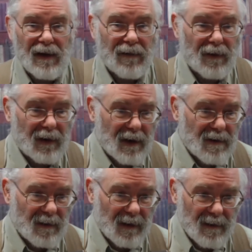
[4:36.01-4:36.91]
different
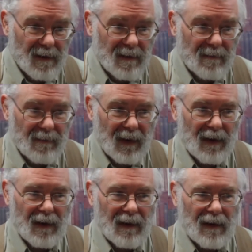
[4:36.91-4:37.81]
distros.
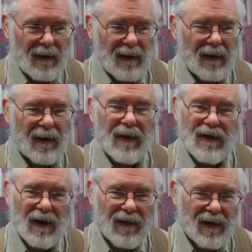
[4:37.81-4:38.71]
Let me
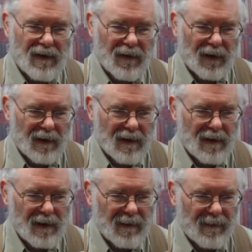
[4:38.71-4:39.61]
share this
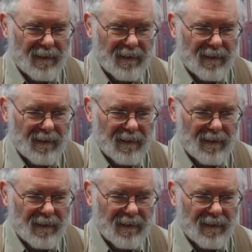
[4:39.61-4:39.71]
first.